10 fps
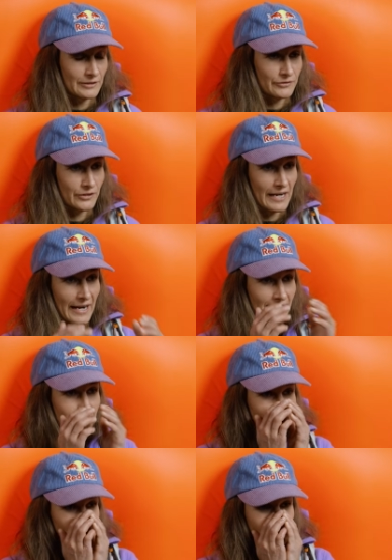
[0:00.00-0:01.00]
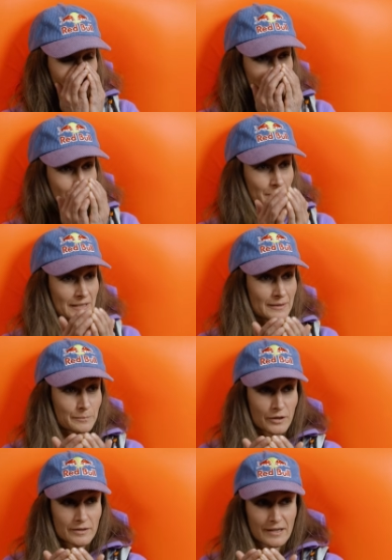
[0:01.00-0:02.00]
with your hands you might be
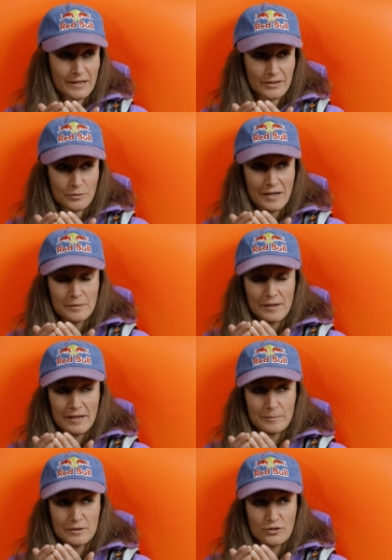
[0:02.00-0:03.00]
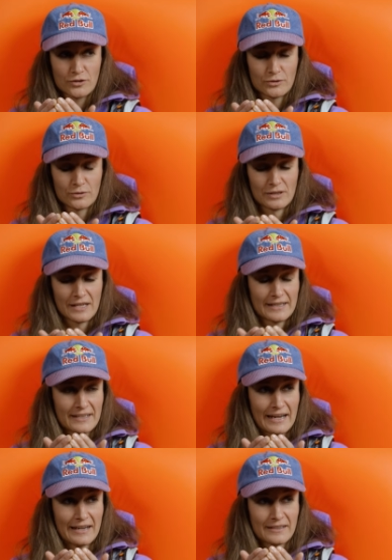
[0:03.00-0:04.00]
uh, you might be able to
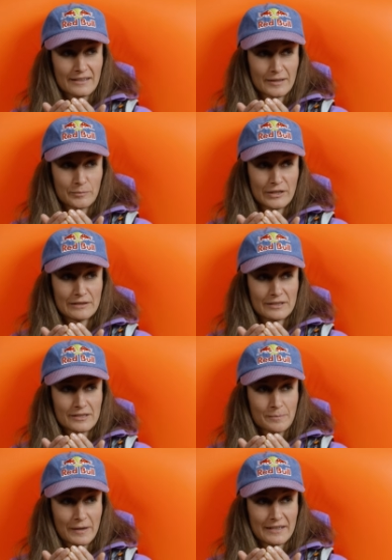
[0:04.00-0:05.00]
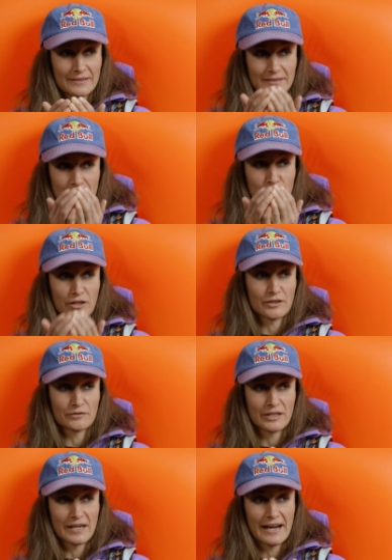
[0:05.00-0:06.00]
like gain a breathing space in front
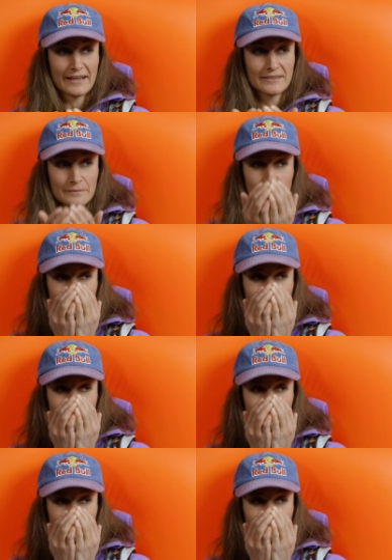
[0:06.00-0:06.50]
of your head